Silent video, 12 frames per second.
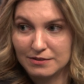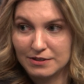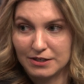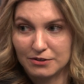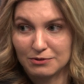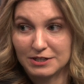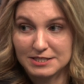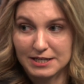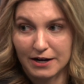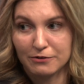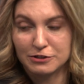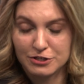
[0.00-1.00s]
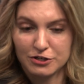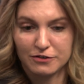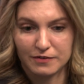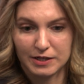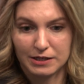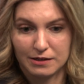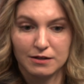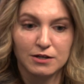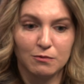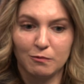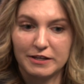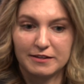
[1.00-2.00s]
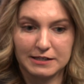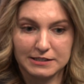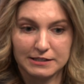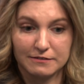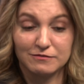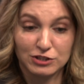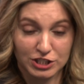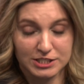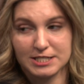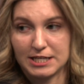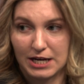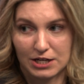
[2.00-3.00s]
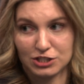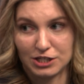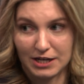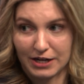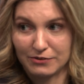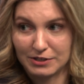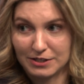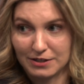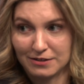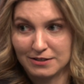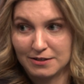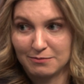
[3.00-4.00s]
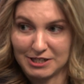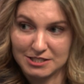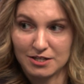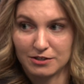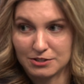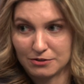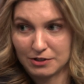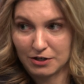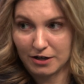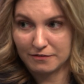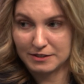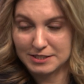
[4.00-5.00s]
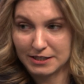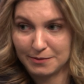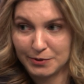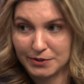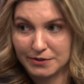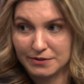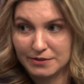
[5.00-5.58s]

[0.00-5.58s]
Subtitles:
you know, because counter surfing, we think of just the kitchen counter, but it's also the coffee table.